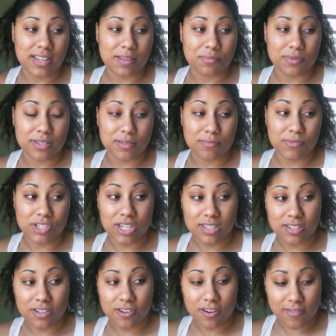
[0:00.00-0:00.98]
I bought some
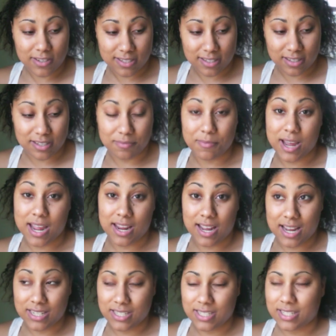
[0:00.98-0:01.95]
Jessica recently, my
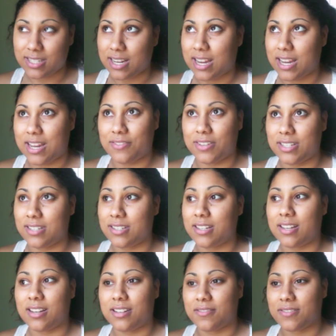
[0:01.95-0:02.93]
Ashes. I have a
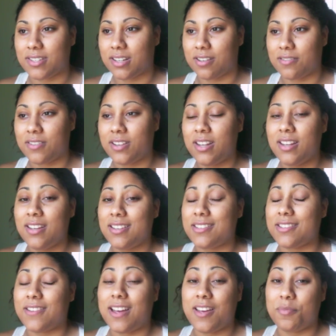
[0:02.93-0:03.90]
ton of stuff.
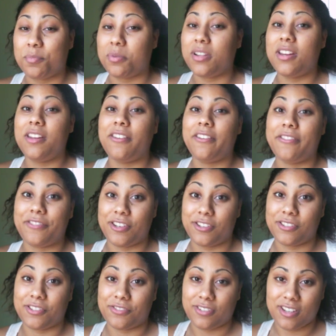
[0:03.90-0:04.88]
So I have plenty of
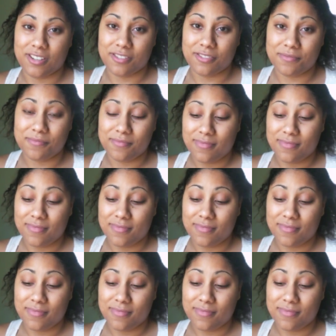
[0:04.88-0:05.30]
reviews for you.